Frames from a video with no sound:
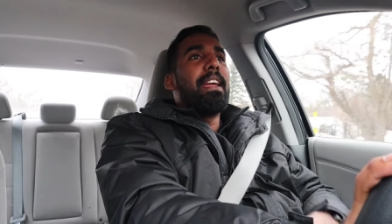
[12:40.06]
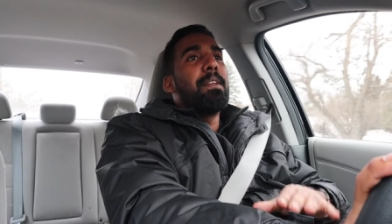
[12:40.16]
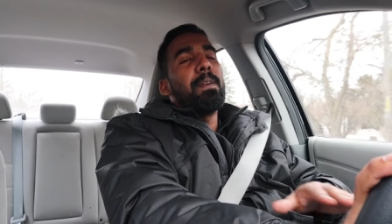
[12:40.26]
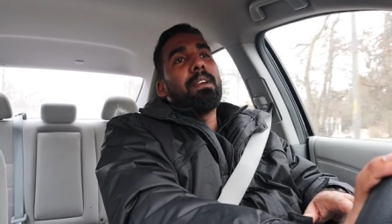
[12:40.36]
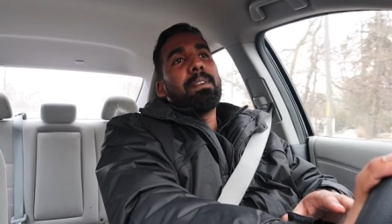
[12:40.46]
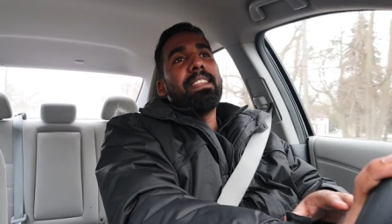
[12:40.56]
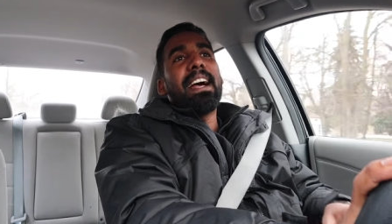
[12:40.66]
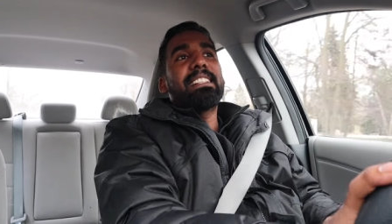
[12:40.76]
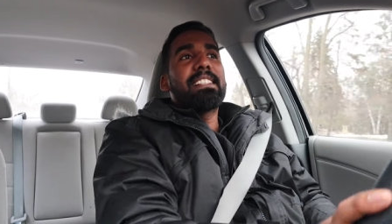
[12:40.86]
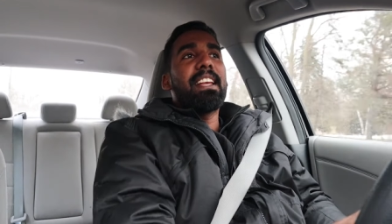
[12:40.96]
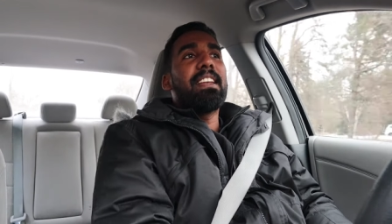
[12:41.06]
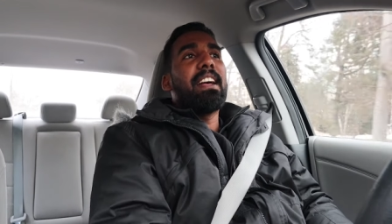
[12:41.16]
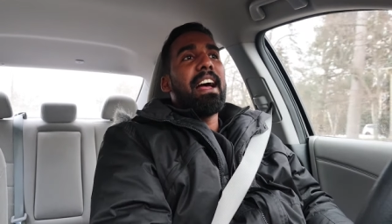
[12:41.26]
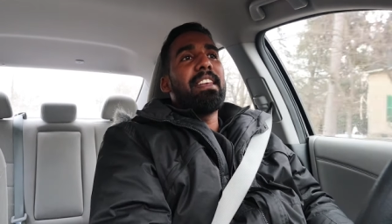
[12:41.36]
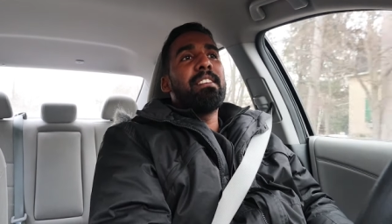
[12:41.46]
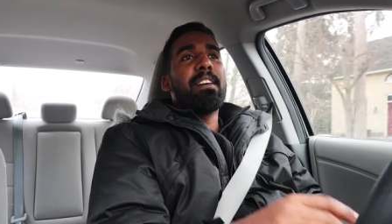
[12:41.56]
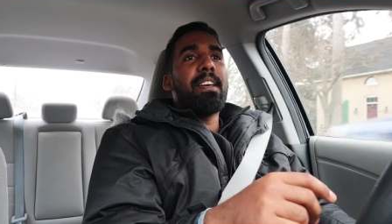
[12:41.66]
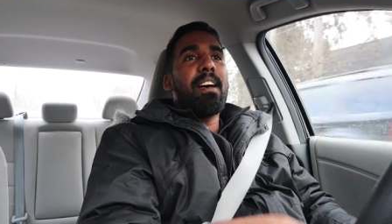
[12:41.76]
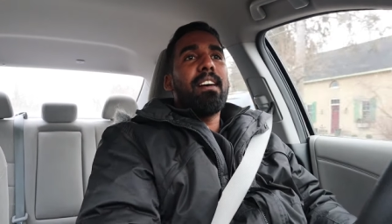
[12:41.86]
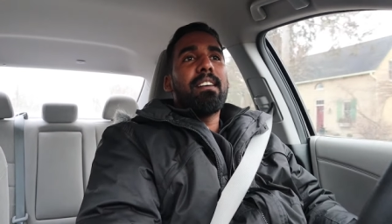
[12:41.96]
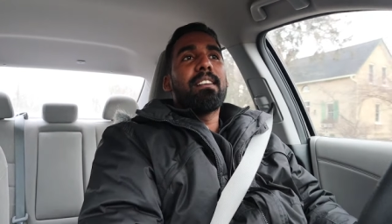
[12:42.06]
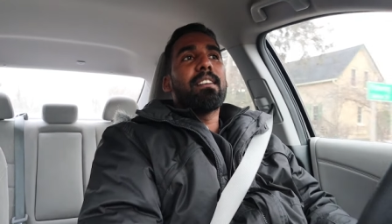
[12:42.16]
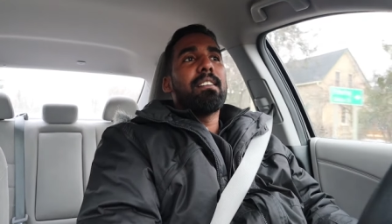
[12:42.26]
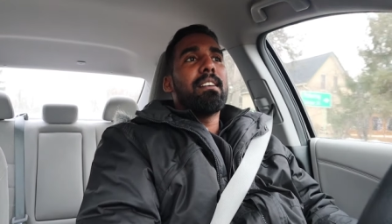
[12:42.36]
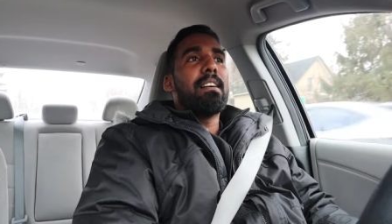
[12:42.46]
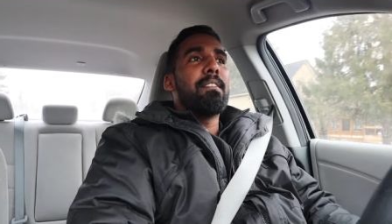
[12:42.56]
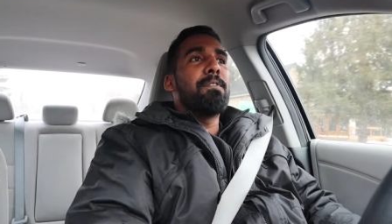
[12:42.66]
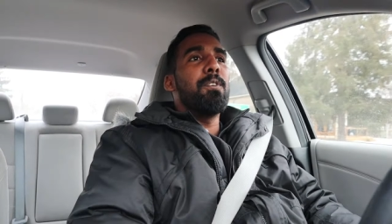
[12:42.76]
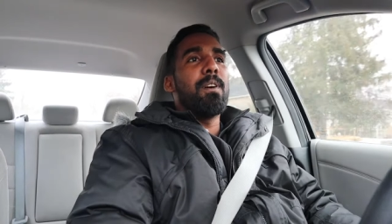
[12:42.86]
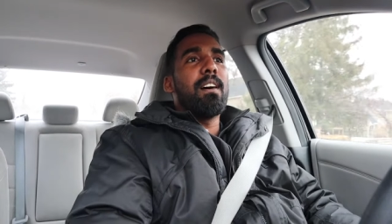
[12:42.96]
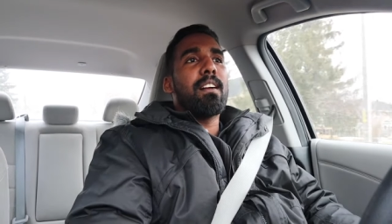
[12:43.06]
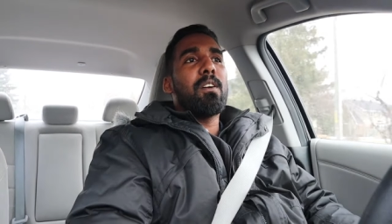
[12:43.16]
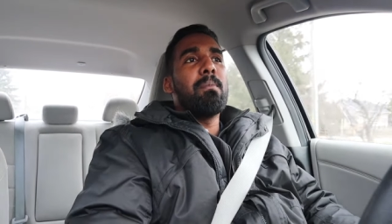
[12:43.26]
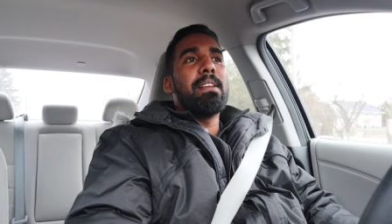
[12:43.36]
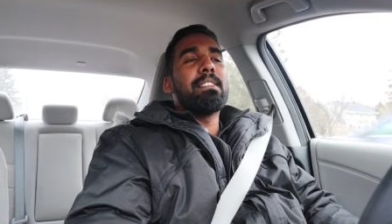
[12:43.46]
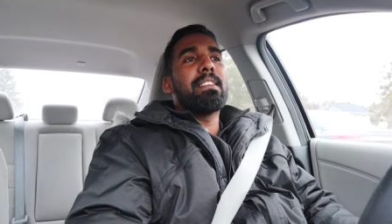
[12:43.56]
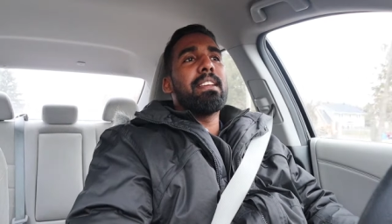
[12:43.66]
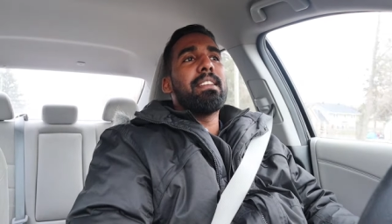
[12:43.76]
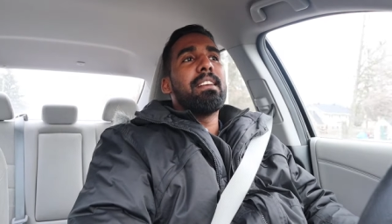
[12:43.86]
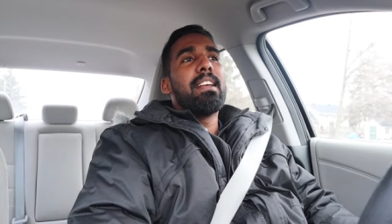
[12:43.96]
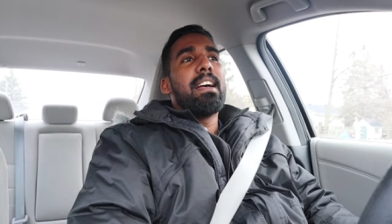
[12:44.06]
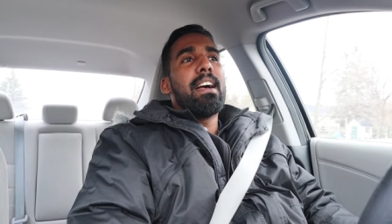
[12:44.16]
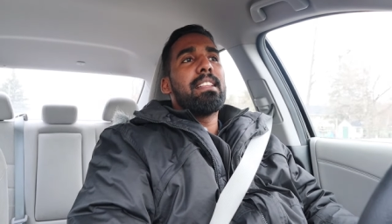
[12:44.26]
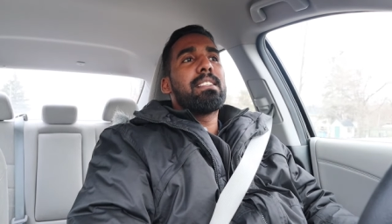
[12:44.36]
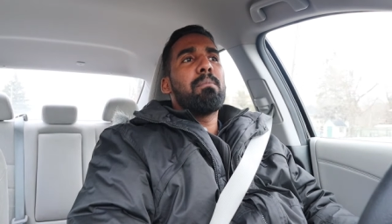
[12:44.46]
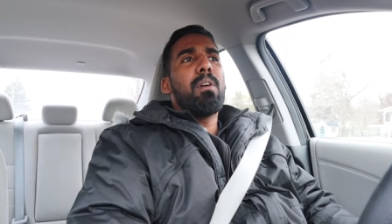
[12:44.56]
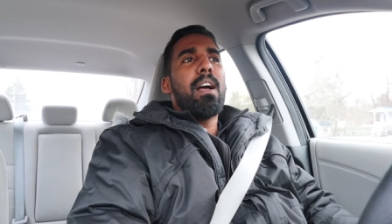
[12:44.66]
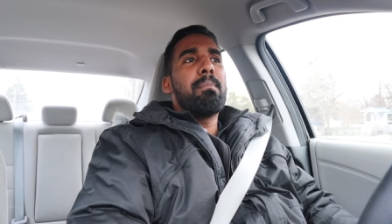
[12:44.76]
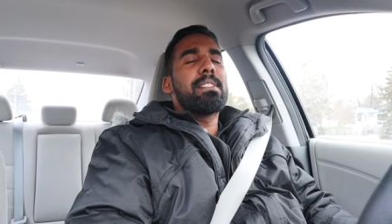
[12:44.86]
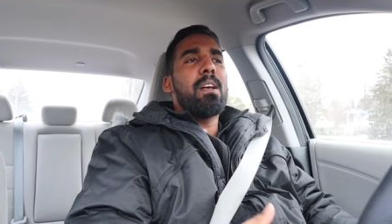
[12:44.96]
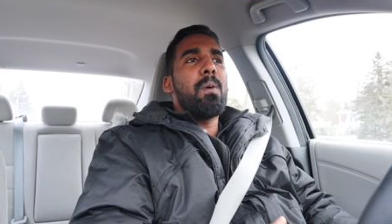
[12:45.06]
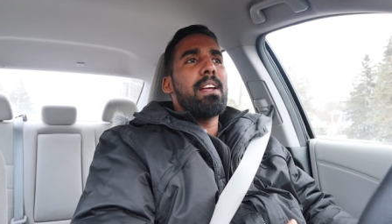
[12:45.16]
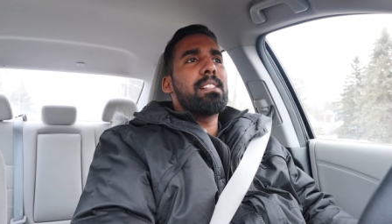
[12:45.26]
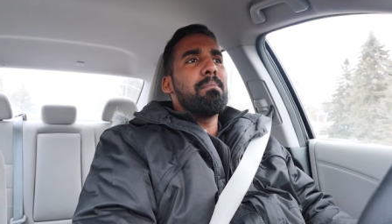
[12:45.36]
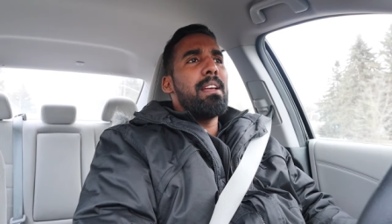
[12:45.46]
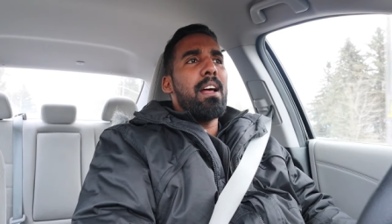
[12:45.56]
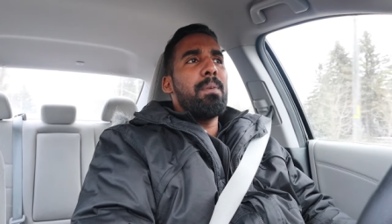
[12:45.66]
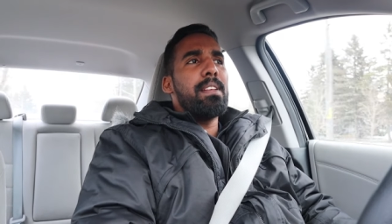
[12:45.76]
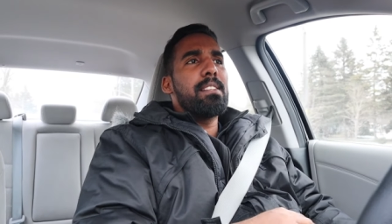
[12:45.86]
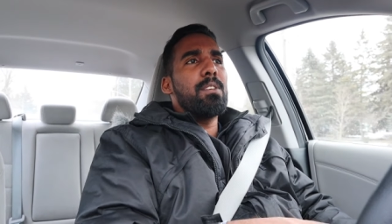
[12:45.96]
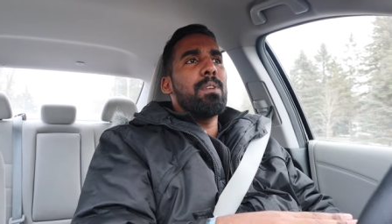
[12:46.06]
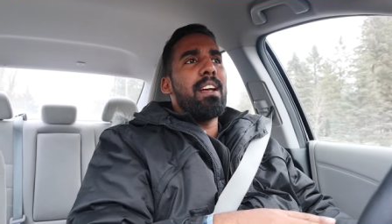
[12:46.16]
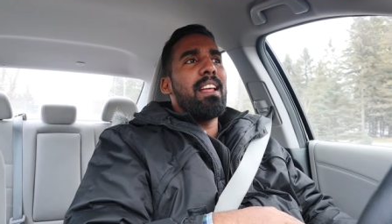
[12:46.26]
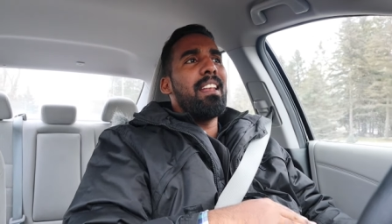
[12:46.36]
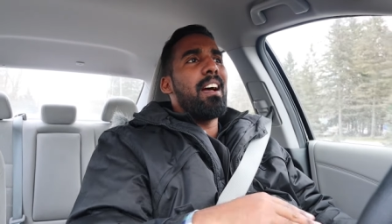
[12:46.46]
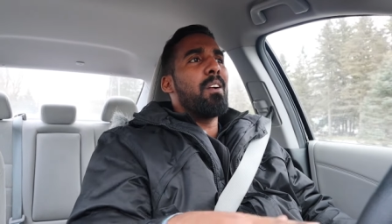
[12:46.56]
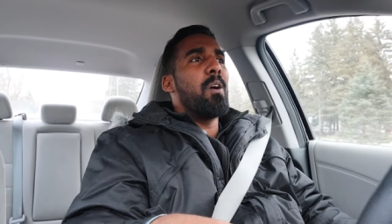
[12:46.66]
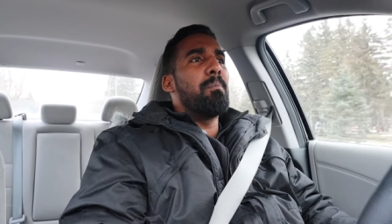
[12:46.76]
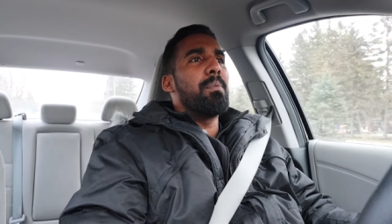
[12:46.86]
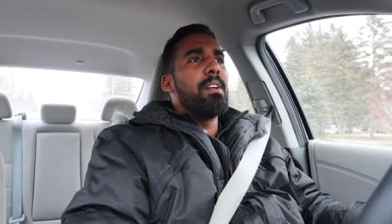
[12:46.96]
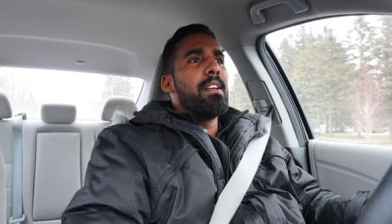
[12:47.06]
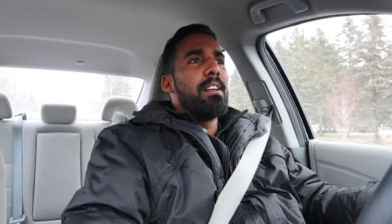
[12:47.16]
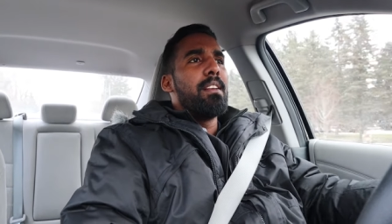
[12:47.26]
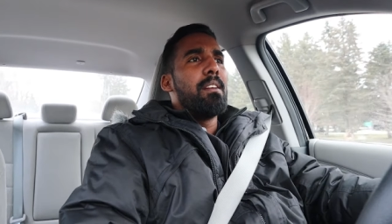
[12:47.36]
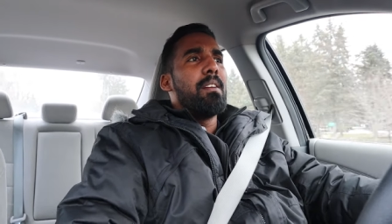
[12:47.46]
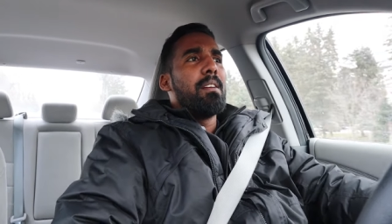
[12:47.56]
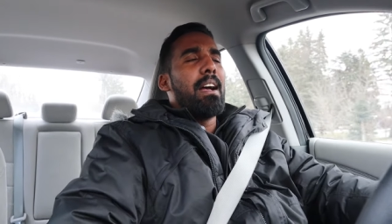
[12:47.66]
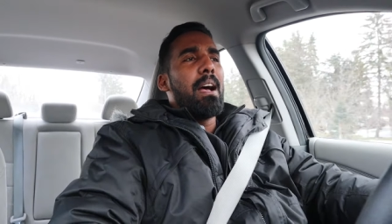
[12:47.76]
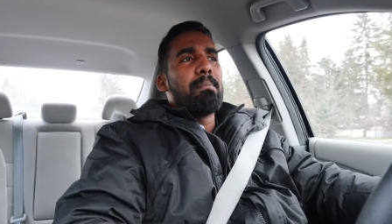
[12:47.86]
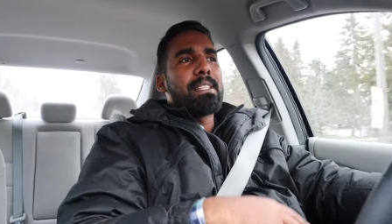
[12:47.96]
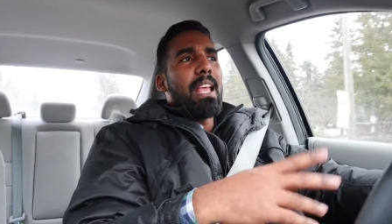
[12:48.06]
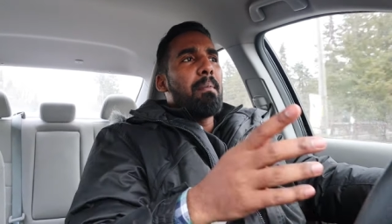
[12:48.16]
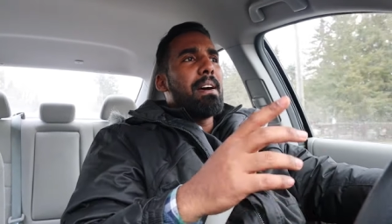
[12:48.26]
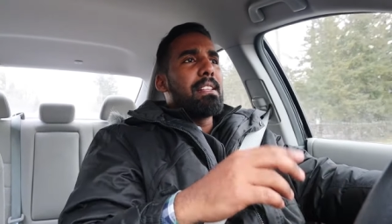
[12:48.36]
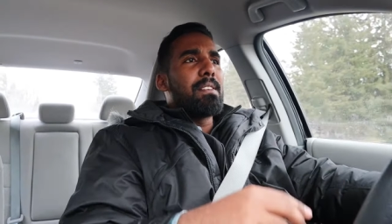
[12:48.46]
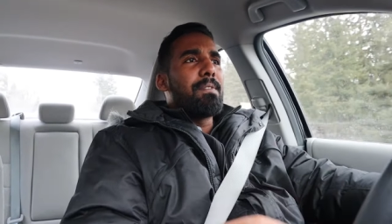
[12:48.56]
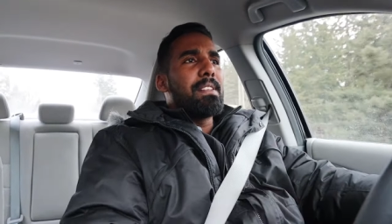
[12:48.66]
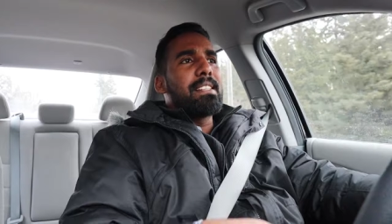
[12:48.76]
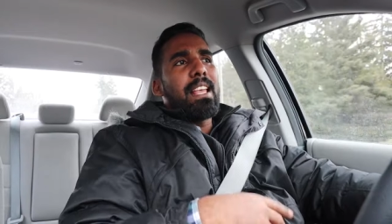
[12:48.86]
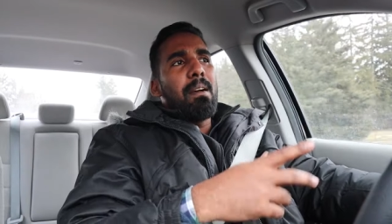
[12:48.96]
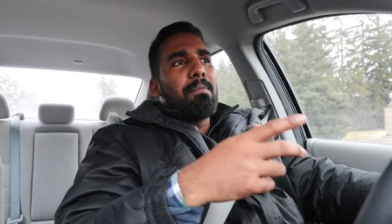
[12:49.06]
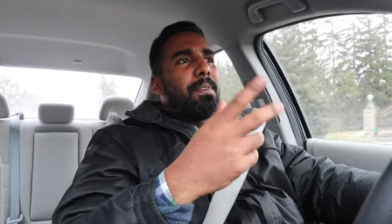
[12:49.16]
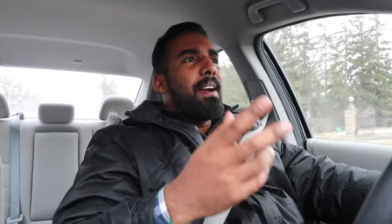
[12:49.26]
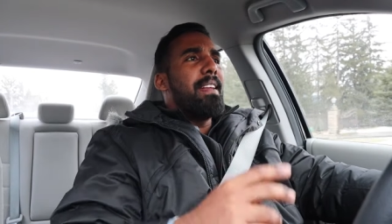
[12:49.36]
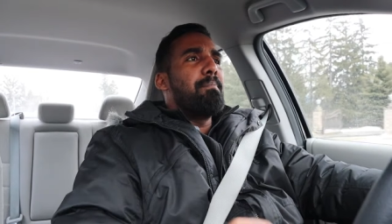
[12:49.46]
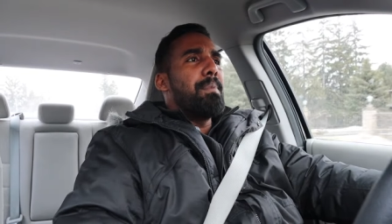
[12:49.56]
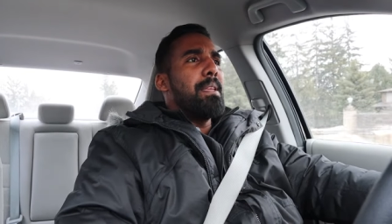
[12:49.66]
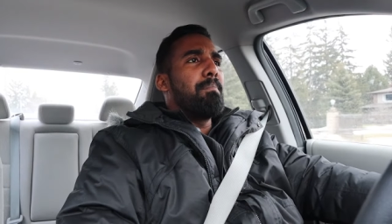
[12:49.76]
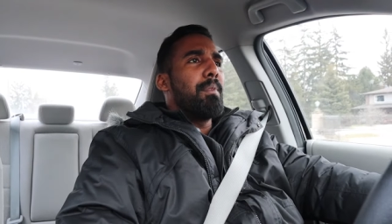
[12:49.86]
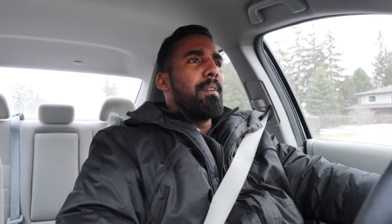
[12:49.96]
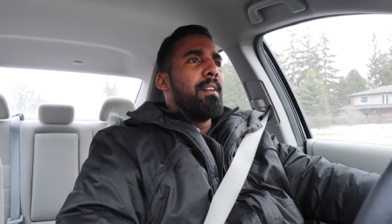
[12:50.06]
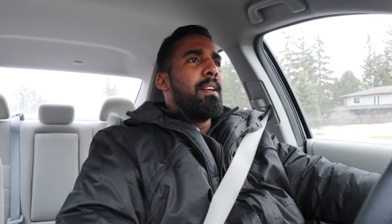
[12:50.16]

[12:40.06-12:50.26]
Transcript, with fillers: Anyway, with that said, another viewer commented and said, boy, Mr. Watson, I always see you now lock up um, scammers, we scam foreign people.